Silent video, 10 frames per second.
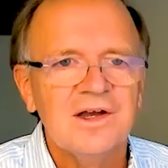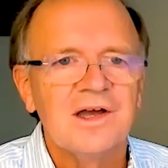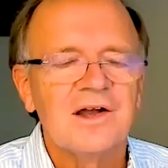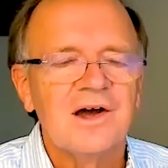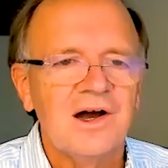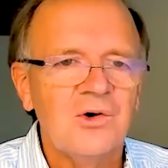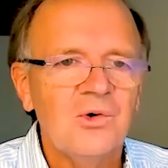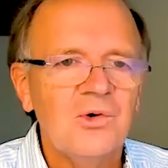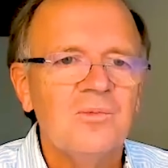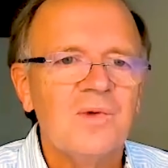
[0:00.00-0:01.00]
and
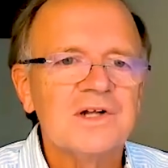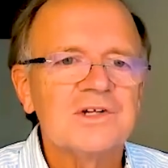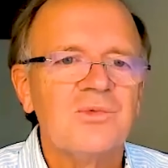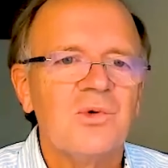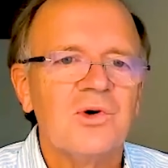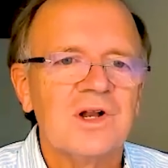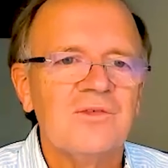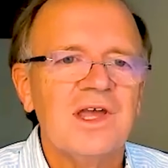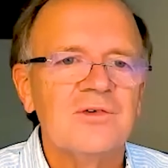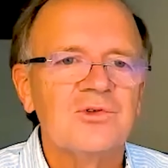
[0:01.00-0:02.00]
how much water
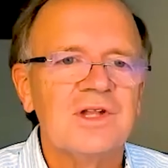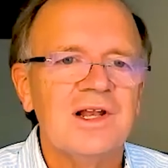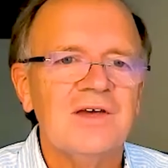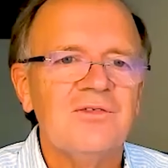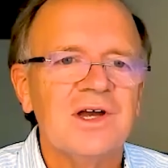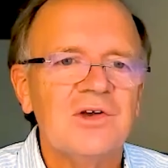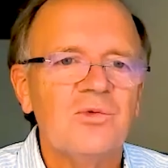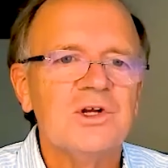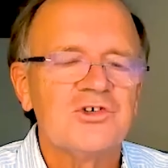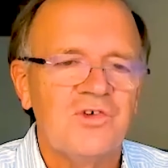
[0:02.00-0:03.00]
we have to deliver in
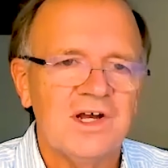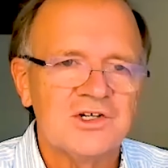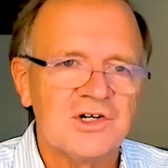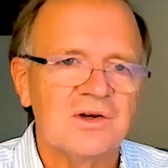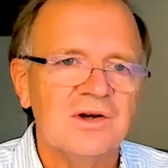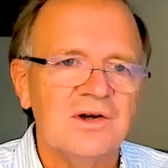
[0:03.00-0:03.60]
which fashion.